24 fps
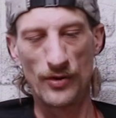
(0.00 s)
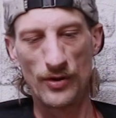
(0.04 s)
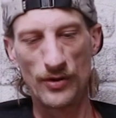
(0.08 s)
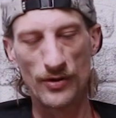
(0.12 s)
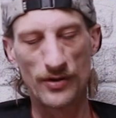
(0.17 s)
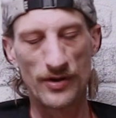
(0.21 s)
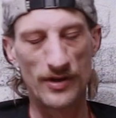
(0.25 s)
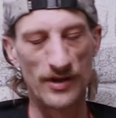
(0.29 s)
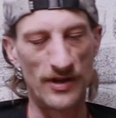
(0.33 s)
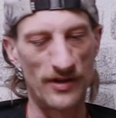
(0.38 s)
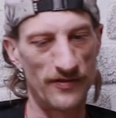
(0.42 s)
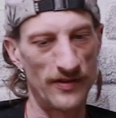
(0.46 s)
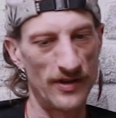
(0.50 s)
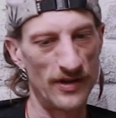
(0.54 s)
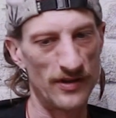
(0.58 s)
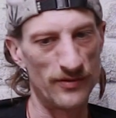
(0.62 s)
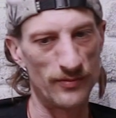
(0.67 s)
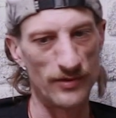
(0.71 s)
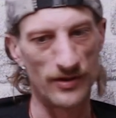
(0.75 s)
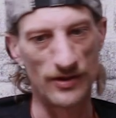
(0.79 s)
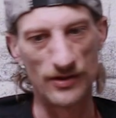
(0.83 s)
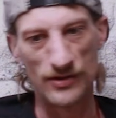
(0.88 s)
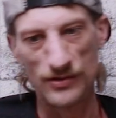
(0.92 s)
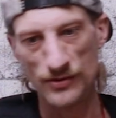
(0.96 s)
we're looking at
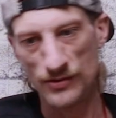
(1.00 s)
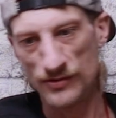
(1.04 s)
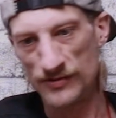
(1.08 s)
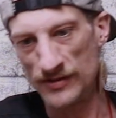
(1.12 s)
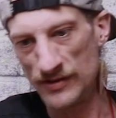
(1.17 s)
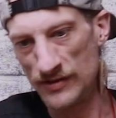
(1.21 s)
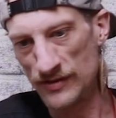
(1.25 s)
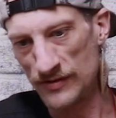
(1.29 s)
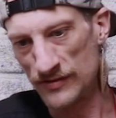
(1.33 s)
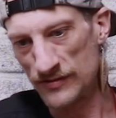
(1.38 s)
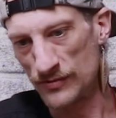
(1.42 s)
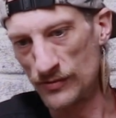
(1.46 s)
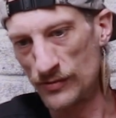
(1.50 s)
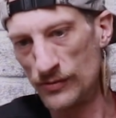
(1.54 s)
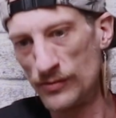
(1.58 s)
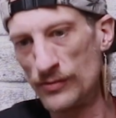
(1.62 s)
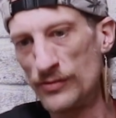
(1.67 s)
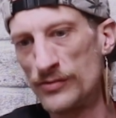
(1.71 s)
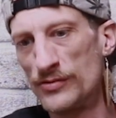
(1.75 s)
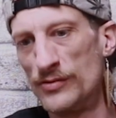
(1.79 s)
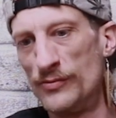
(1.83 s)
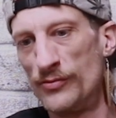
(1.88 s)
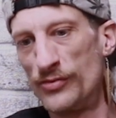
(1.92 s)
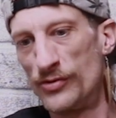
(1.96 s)
things we can use in the
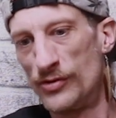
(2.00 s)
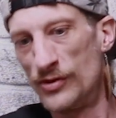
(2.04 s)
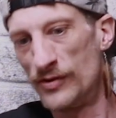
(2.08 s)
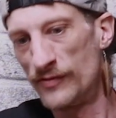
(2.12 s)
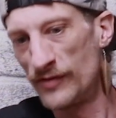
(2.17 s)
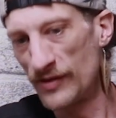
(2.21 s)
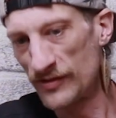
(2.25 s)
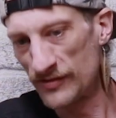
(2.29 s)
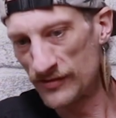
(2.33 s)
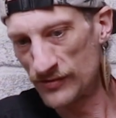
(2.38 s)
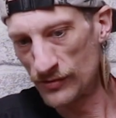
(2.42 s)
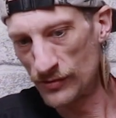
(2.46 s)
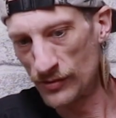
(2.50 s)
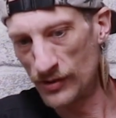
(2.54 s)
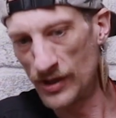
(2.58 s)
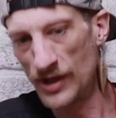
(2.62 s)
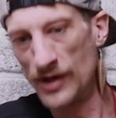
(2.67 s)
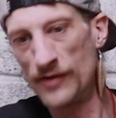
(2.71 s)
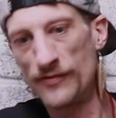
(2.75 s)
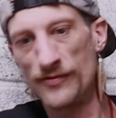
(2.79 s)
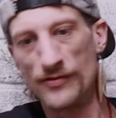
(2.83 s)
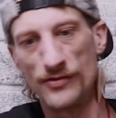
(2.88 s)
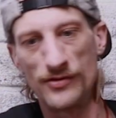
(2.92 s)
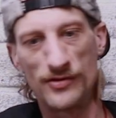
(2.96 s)
soil to improve our soil
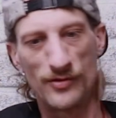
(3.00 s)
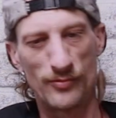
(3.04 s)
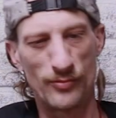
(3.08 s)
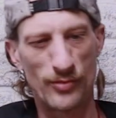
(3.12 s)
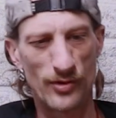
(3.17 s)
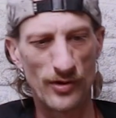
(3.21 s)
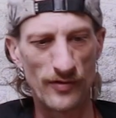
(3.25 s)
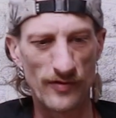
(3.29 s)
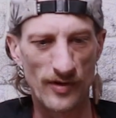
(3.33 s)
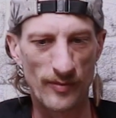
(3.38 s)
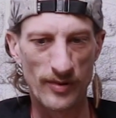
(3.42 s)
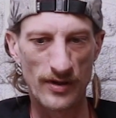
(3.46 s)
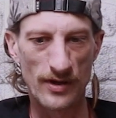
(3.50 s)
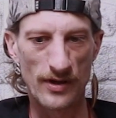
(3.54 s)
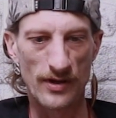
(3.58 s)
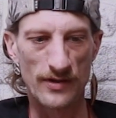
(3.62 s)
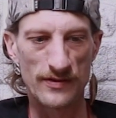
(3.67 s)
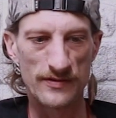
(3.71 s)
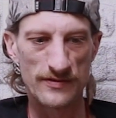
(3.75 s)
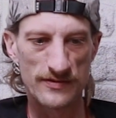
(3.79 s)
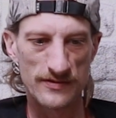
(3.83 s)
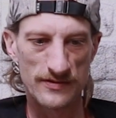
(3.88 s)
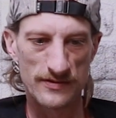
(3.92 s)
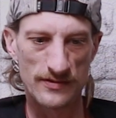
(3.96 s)
health and to improve our
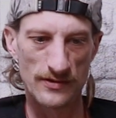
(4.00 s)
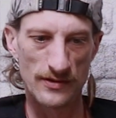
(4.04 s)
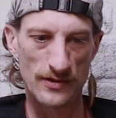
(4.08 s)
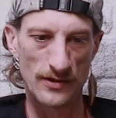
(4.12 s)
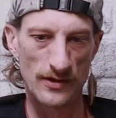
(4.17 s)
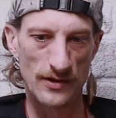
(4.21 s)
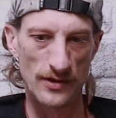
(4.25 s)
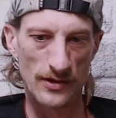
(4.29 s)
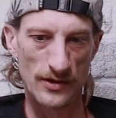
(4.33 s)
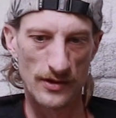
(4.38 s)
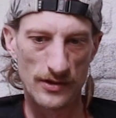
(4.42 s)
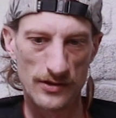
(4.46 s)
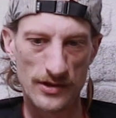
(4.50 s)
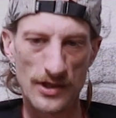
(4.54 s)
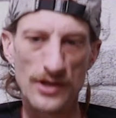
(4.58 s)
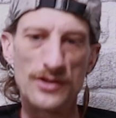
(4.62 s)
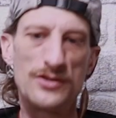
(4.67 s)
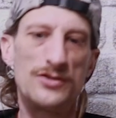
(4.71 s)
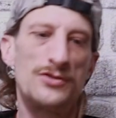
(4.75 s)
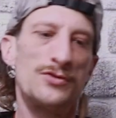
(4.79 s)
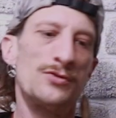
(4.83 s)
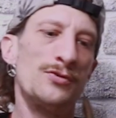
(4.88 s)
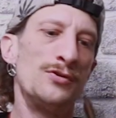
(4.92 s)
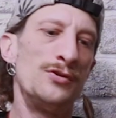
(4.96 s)
plants, yeah,
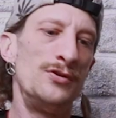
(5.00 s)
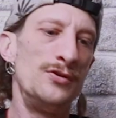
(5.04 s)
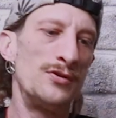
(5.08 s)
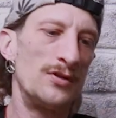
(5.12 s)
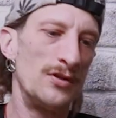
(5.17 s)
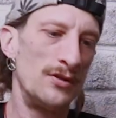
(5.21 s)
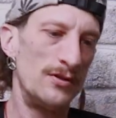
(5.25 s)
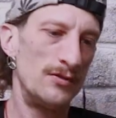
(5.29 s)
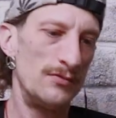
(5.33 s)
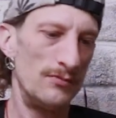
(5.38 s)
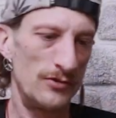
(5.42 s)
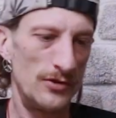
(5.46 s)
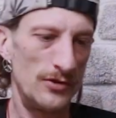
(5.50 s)
sure, you can